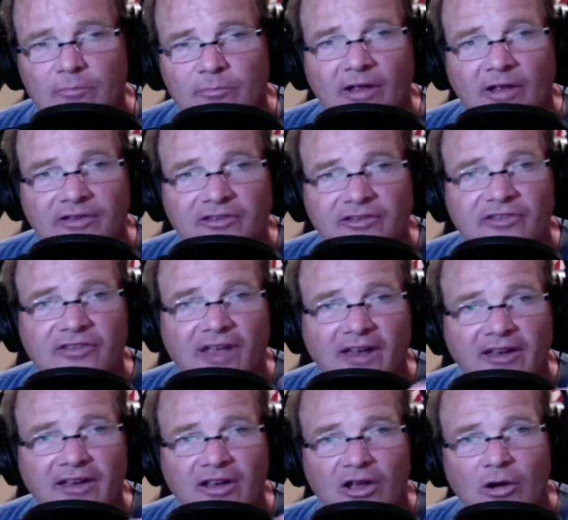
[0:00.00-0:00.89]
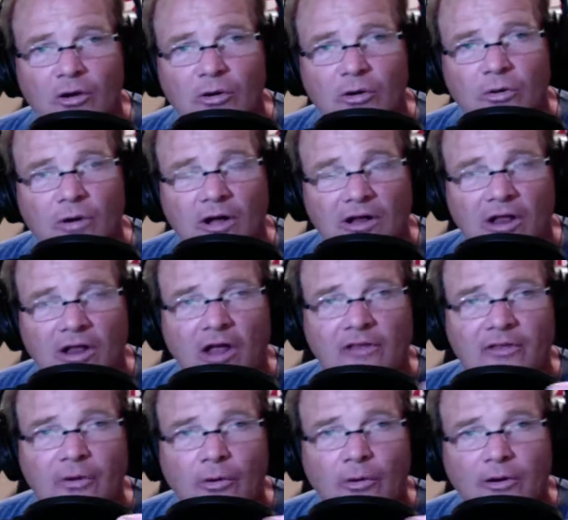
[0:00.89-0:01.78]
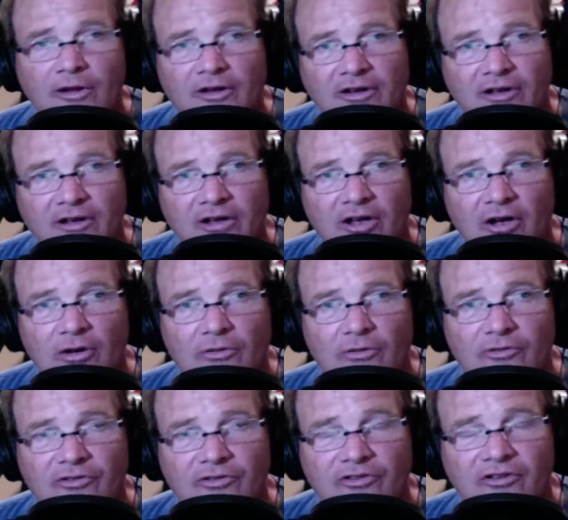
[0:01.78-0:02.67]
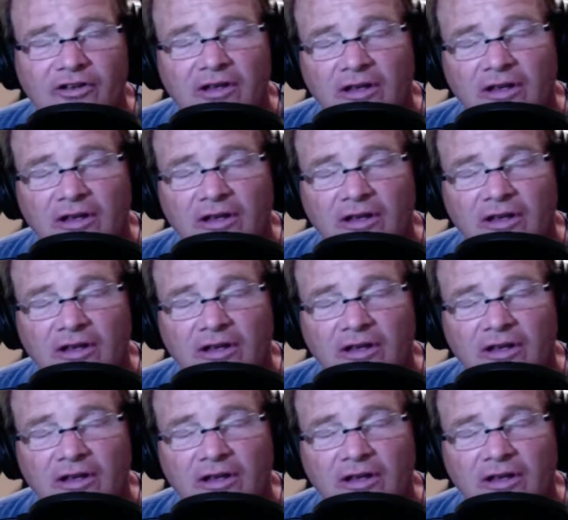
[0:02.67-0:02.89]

places I know along the Oregon coast,